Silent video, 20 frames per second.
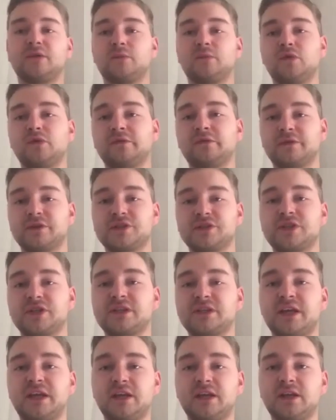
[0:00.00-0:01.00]
the move was
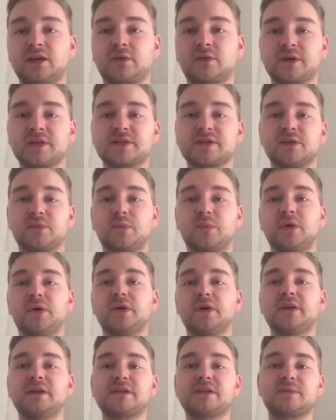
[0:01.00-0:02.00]
just getting across the
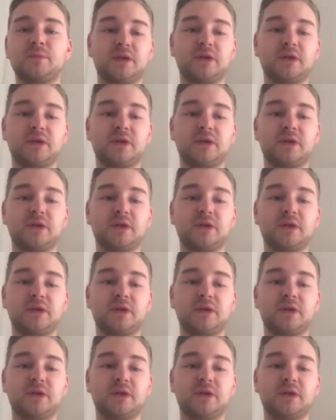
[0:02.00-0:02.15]
borders,